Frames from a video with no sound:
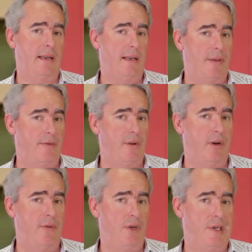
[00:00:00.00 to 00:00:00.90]
It can be
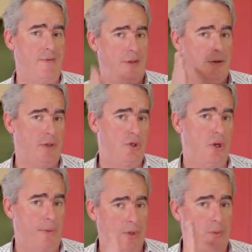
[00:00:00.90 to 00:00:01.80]
very, very difficult to
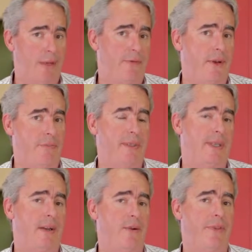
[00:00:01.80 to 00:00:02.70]
chop
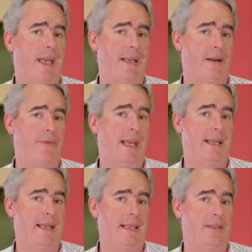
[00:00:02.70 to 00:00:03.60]
25% of
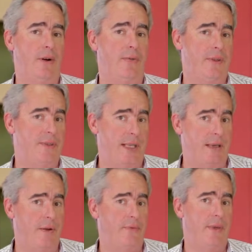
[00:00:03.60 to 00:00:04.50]
that desk off and send
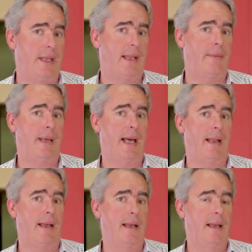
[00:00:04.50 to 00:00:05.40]
it off with the other
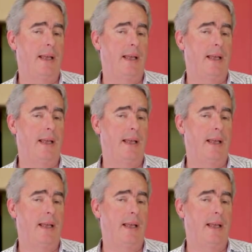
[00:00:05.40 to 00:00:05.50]
partner.